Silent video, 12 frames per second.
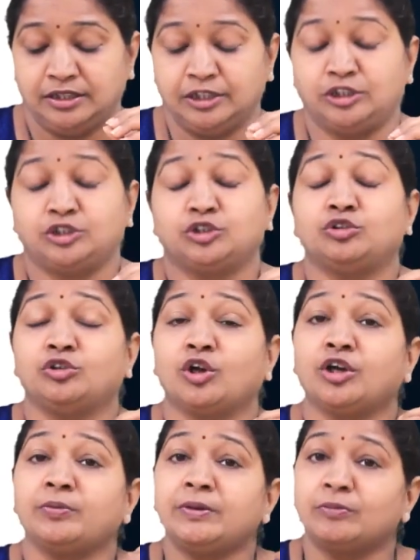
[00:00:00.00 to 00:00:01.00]
It should
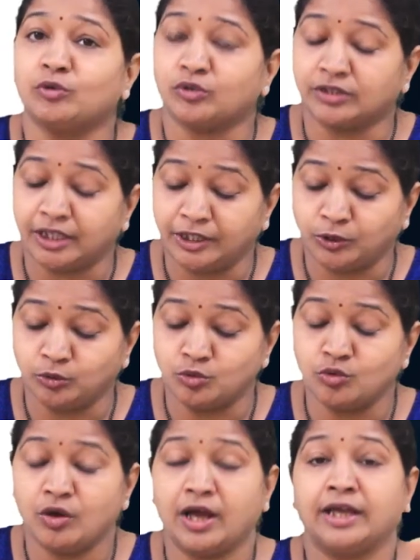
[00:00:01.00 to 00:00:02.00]
not be more than
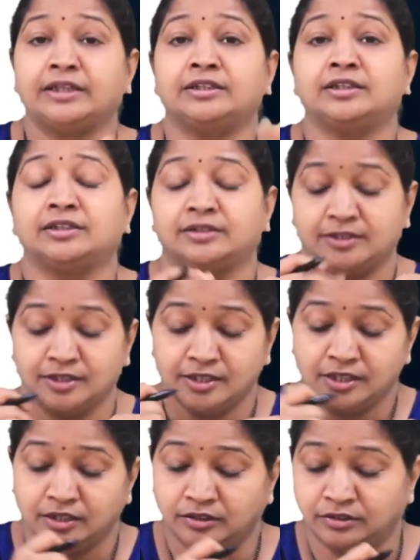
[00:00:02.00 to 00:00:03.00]
2, and the
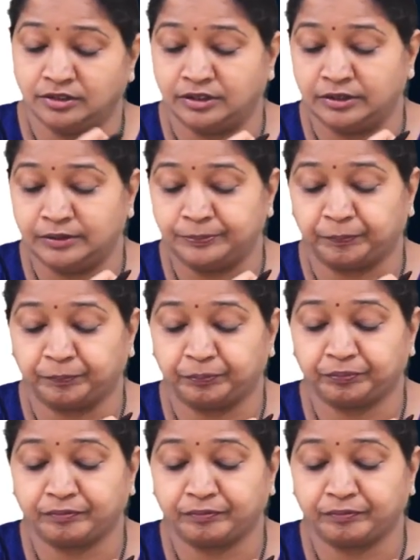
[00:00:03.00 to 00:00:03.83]
um,